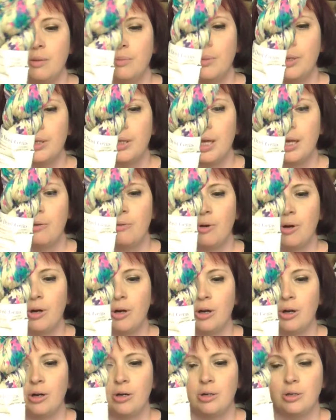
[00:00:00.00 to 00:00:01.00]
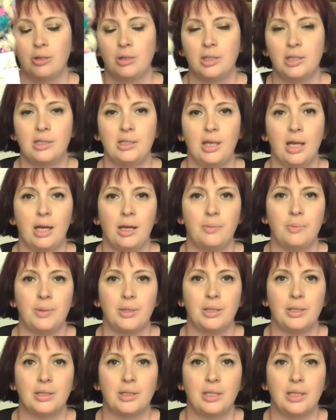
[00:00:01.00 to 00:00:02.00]
but they were set up
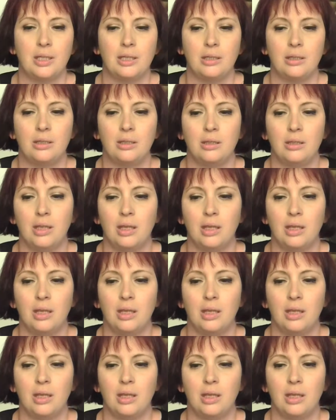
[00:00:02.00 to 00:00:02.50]
in a scene